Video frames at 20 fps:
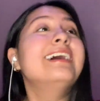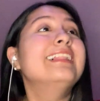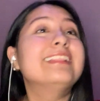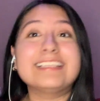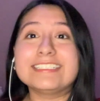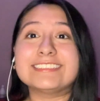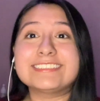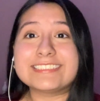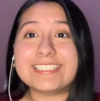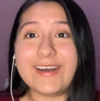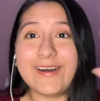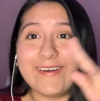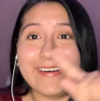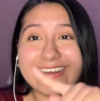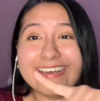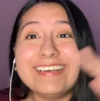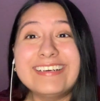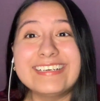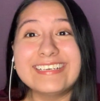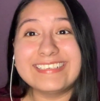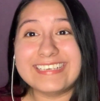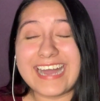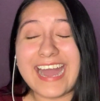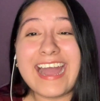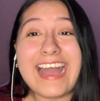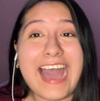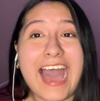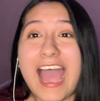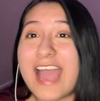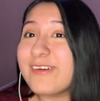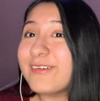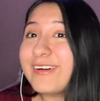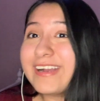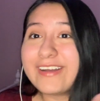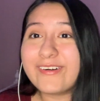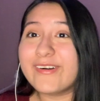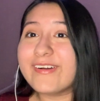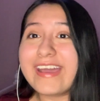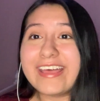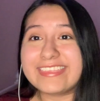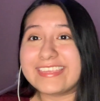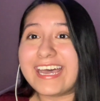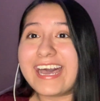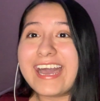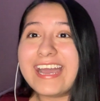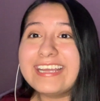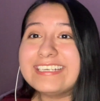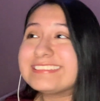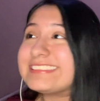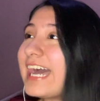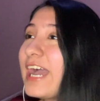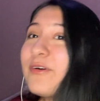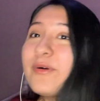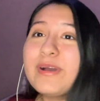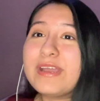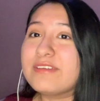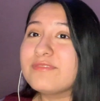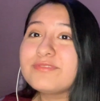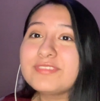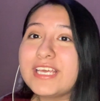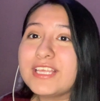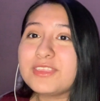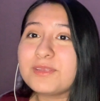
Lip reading: let's go. I will go get the ice. I will inflate the